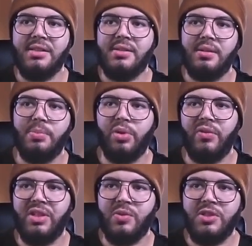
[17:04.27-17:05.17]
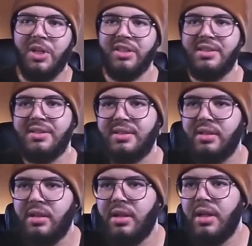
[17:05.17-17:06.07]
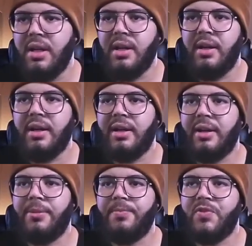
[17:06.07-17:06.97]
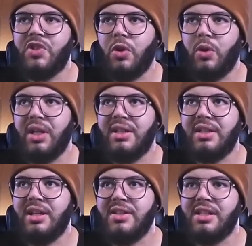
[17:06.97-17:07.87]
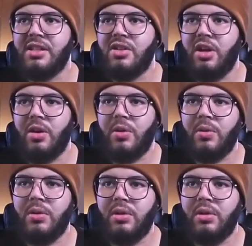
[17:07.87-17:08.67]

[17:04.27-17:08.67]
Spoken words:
to the previous responses. So it doesn't know.